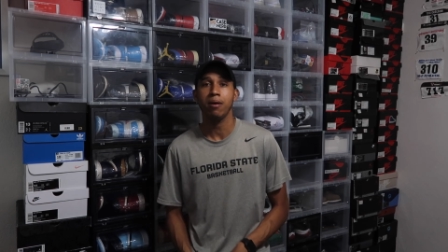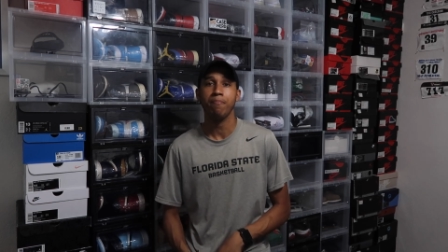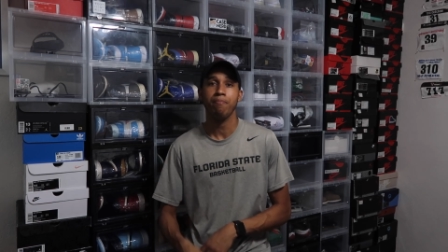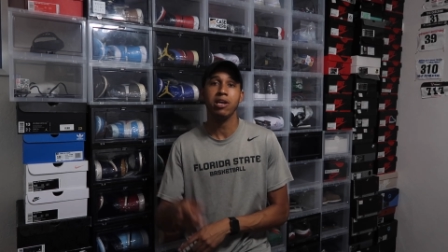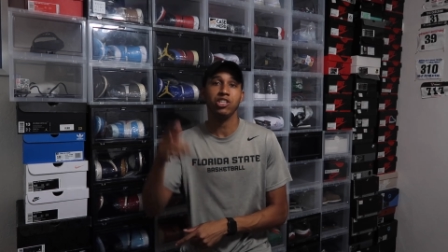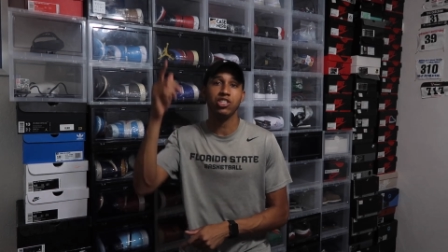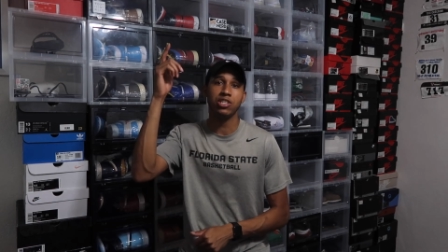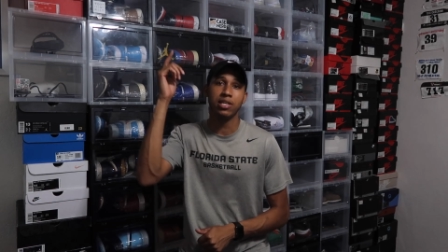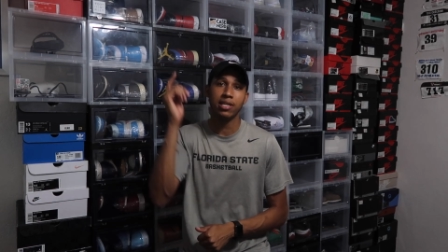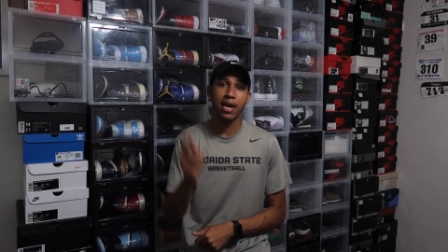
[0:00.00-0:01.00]
Make sure
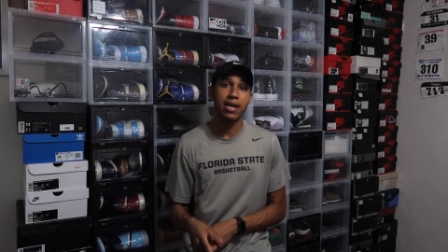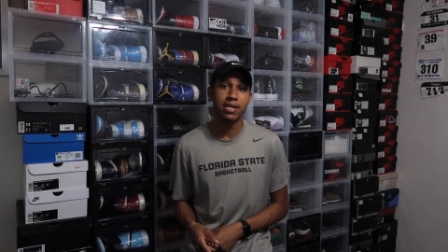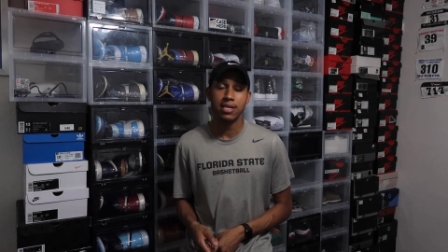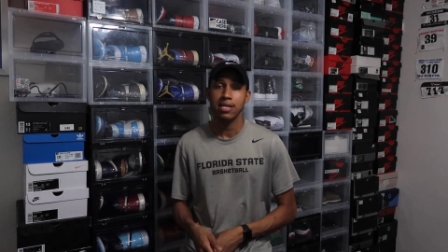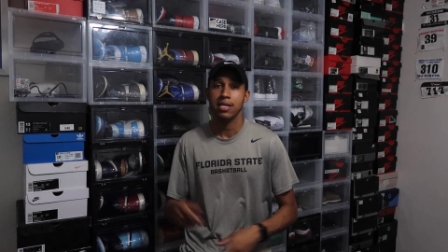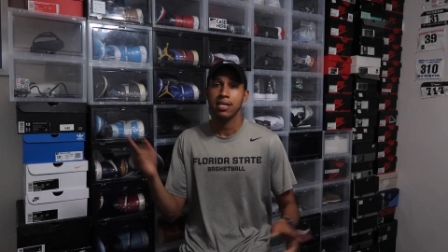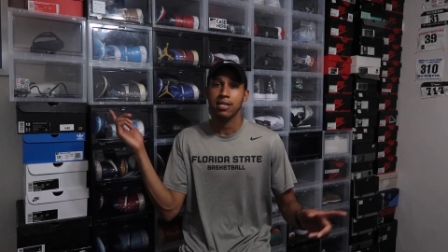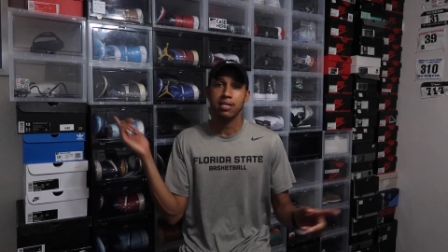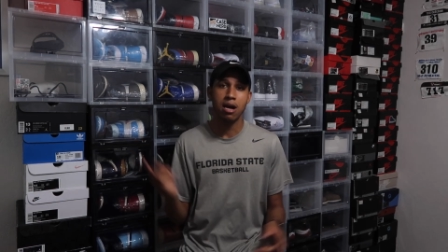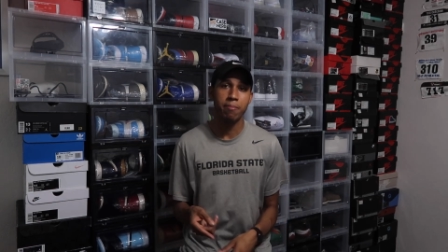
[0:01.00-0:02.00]
you like,
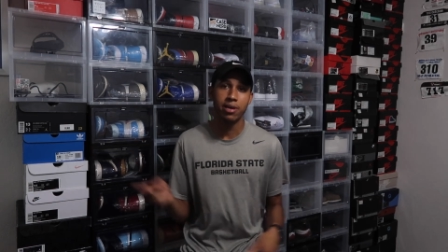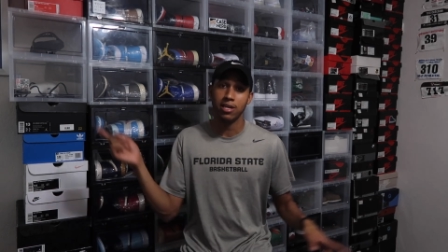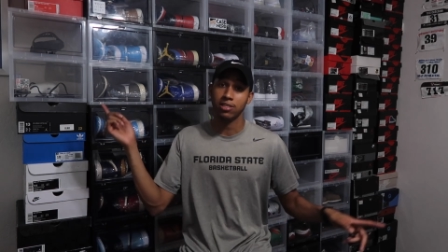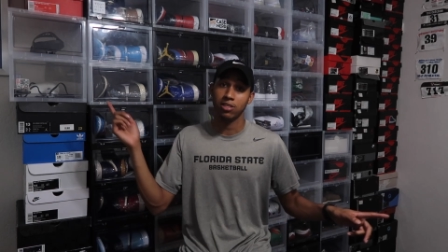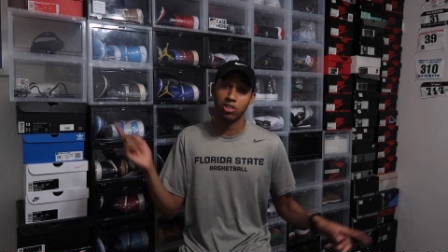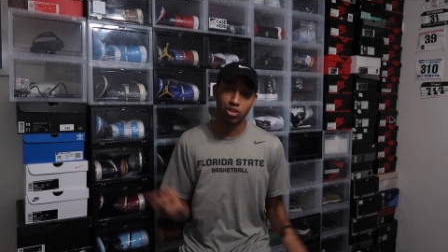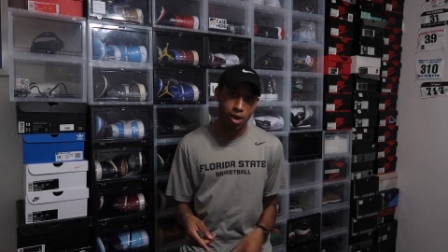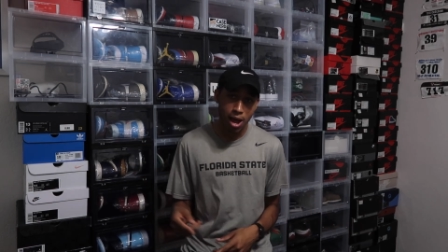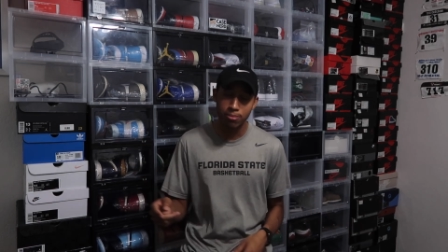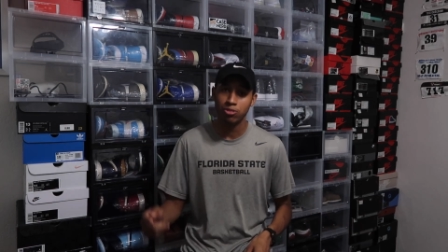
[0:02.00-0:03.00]
comment, and
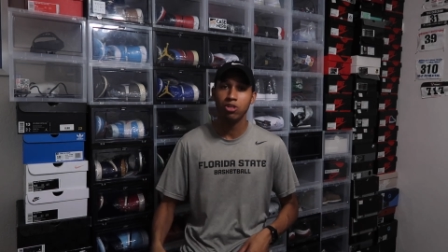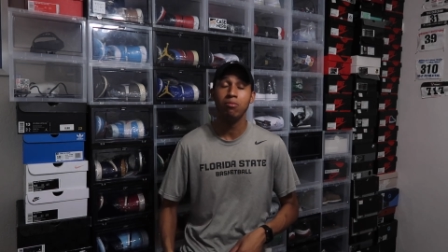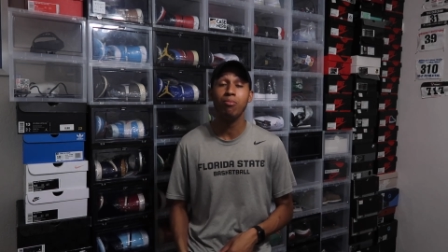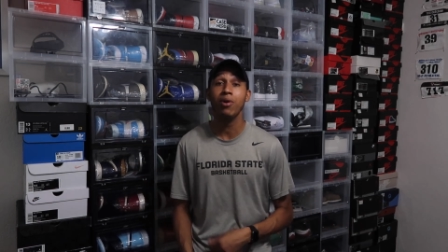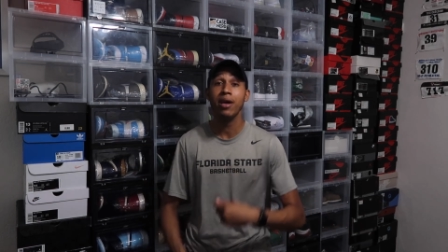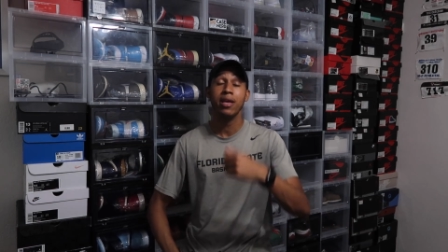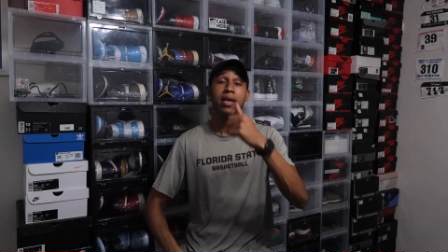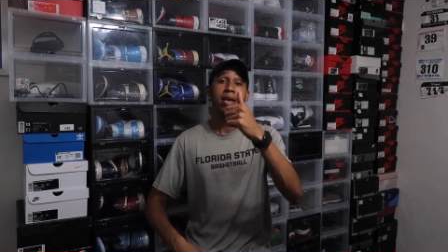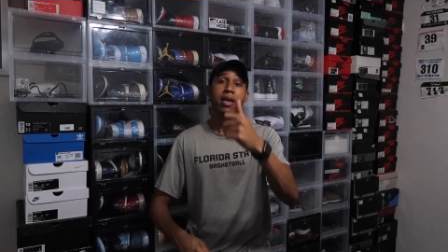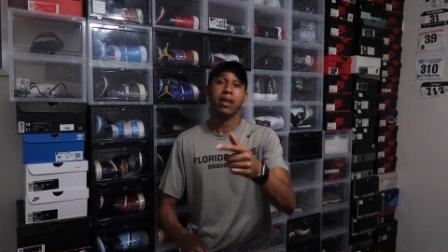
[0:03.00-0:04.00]
subscribe to your boy.
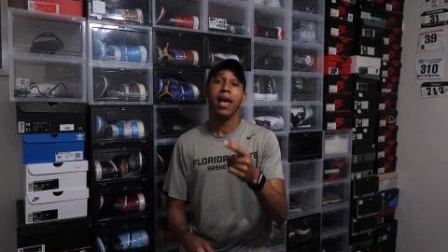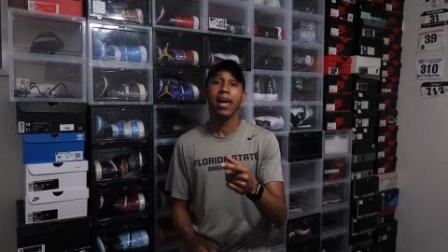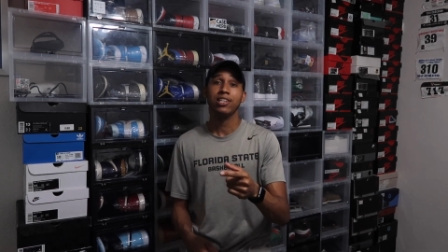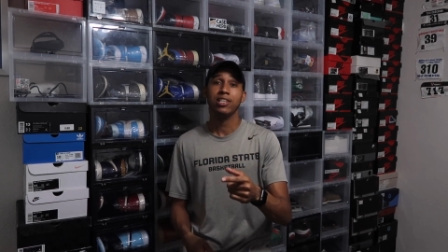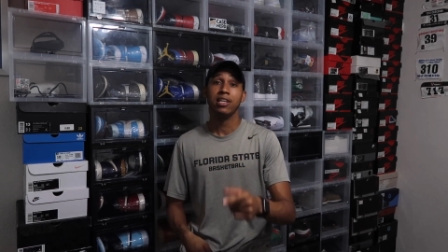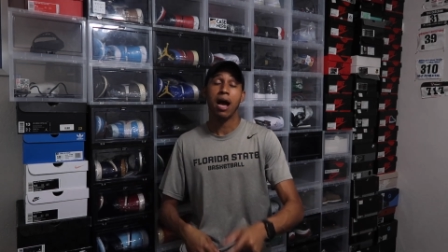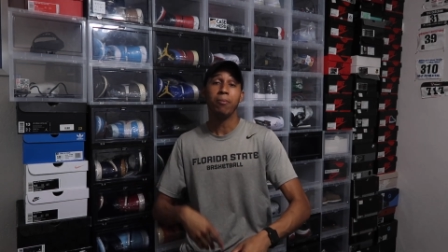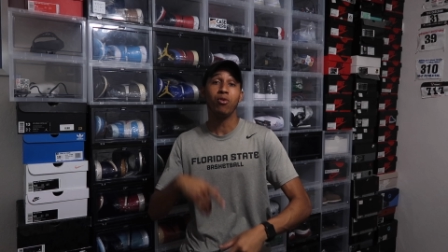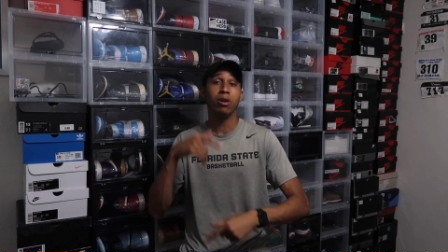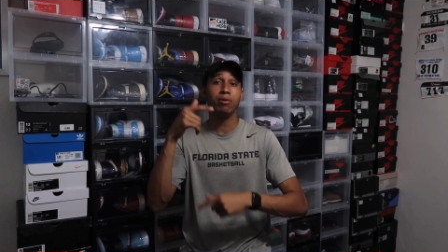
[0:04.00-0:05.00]
And actually,
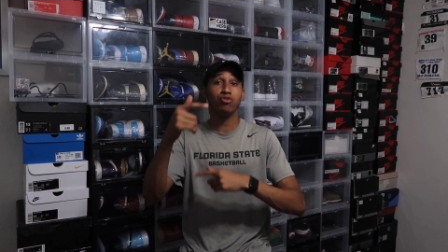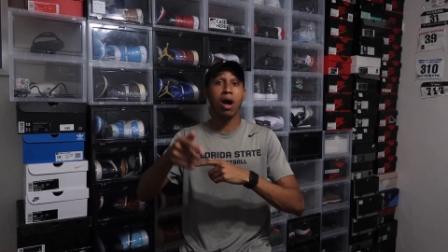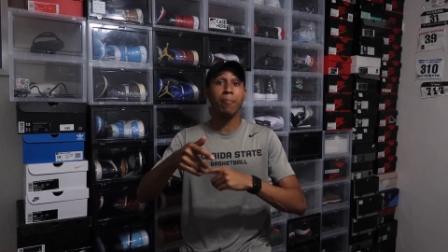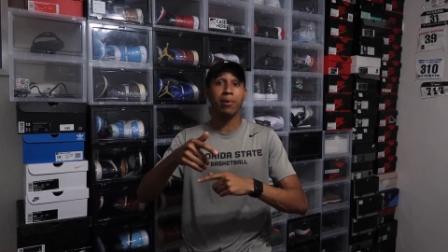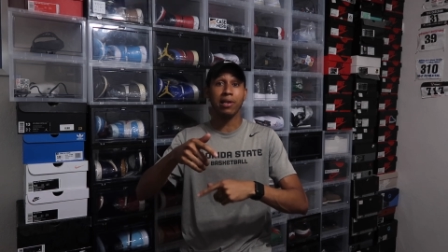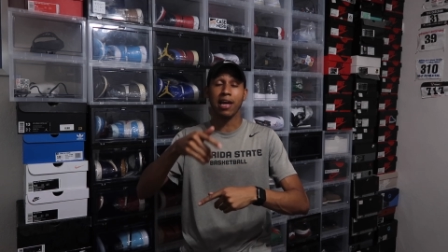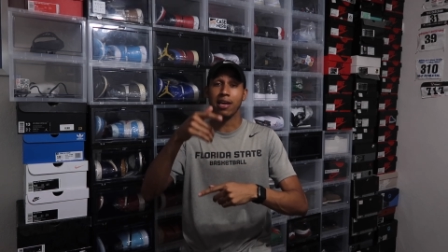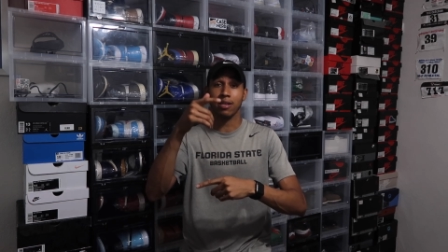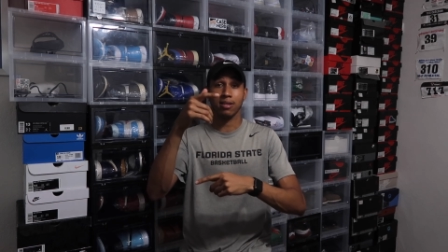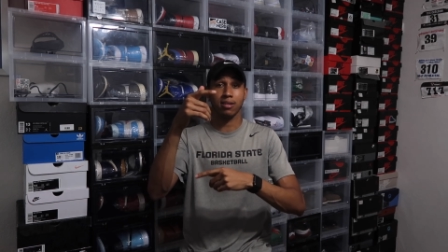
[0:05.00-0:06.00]
I'm going to be dropping
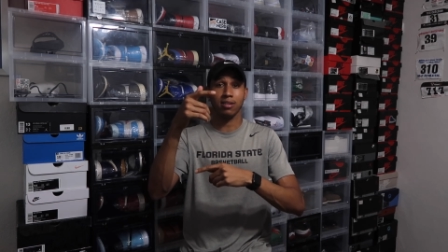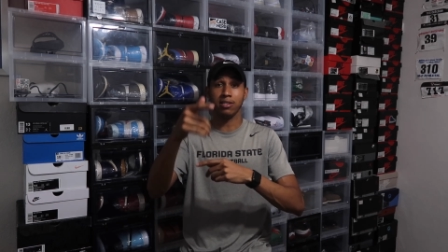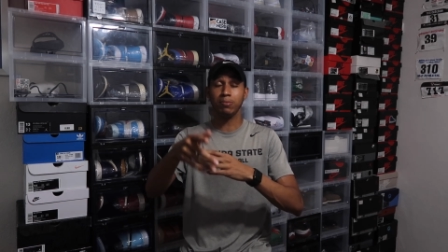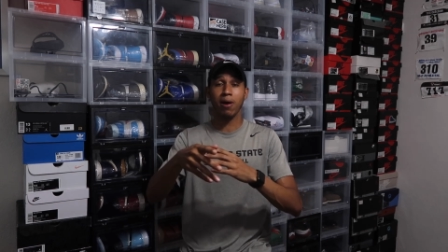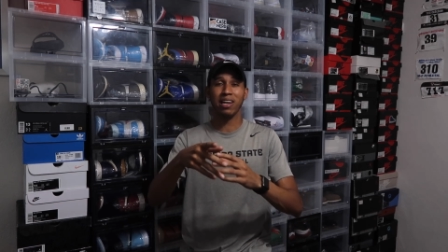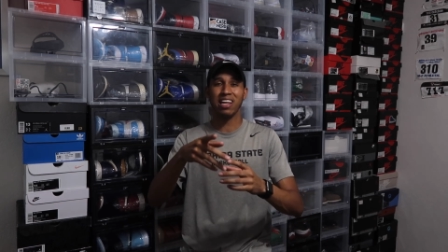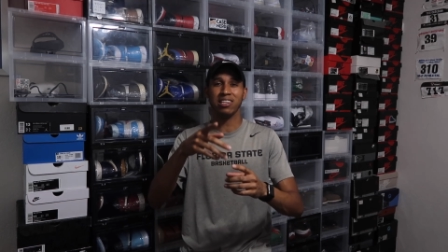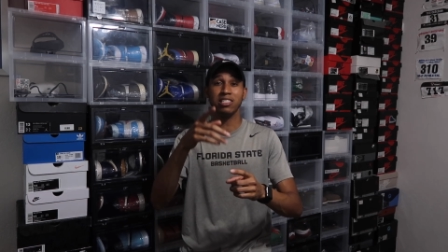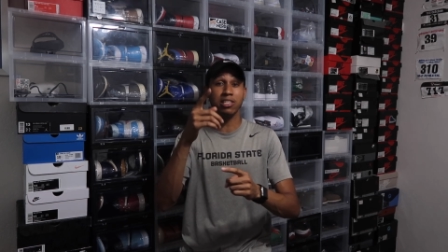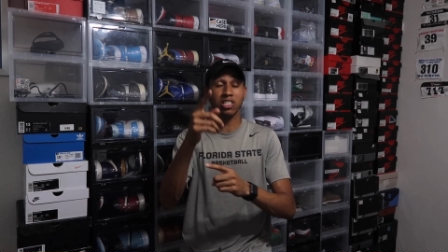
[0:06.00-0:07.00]
this is going
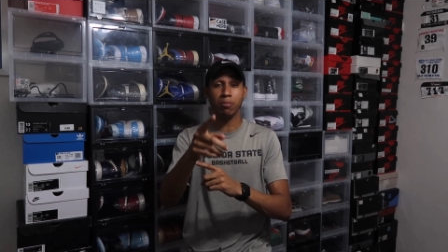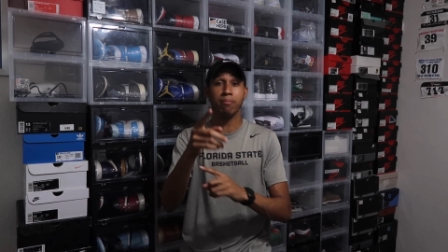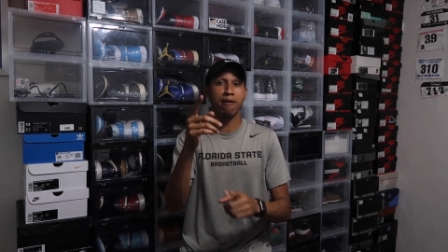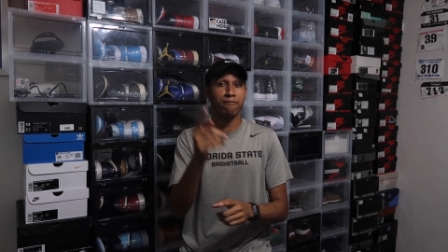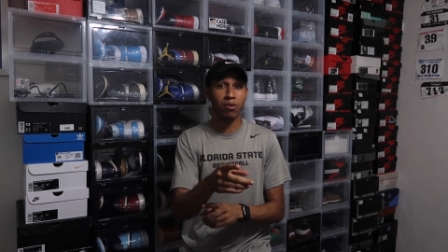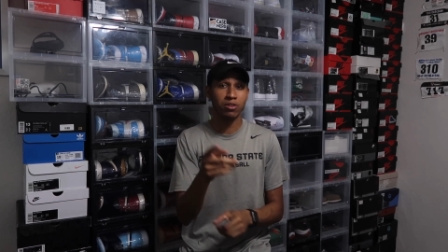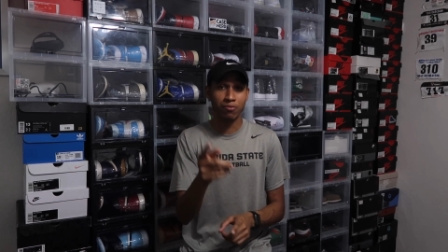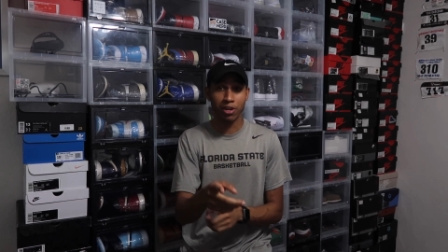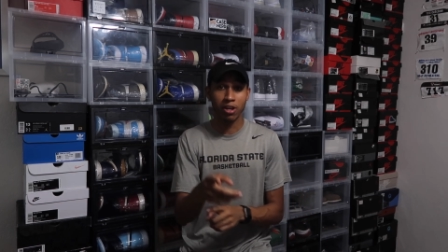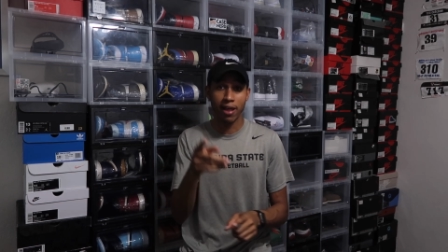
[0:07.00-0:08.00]
to be my first
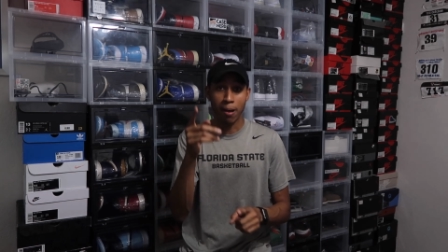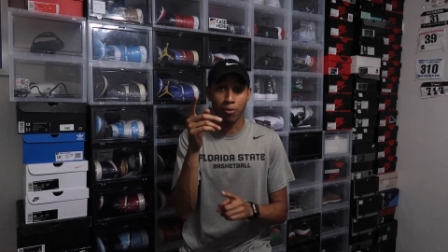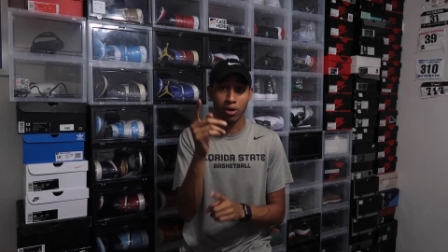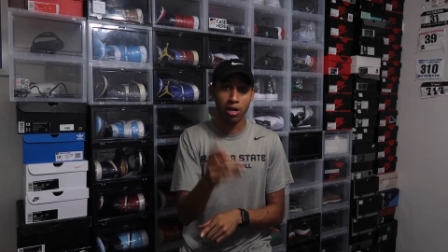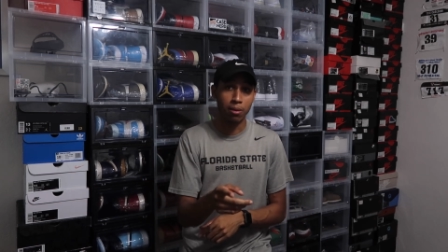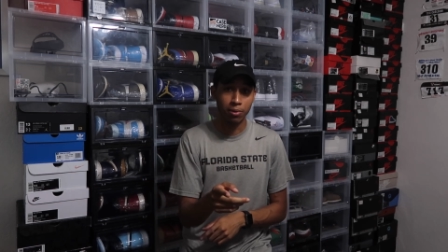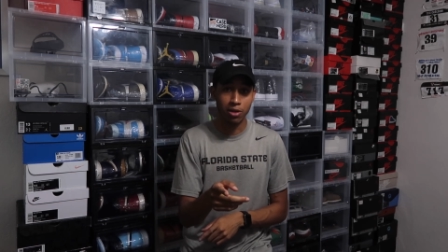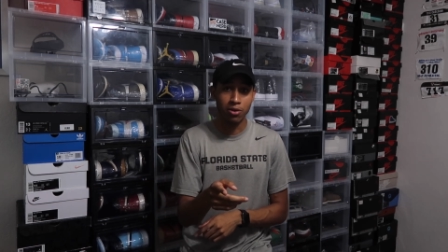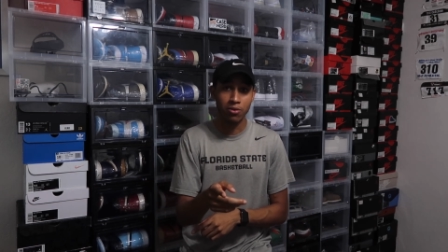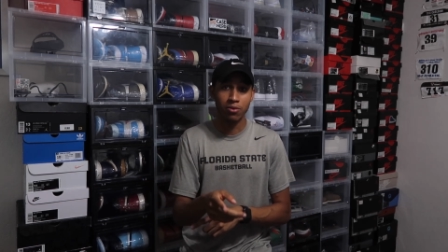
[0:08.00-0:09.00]
video that I'm going to
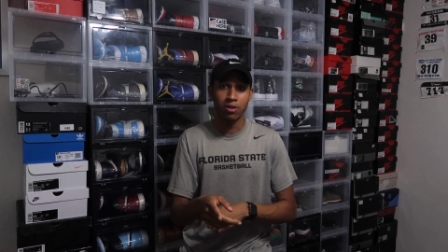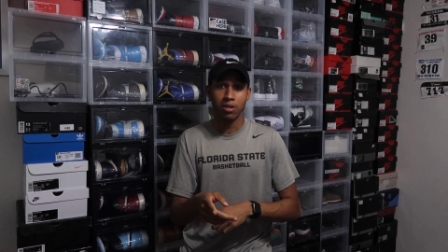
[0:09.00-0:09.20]
upload.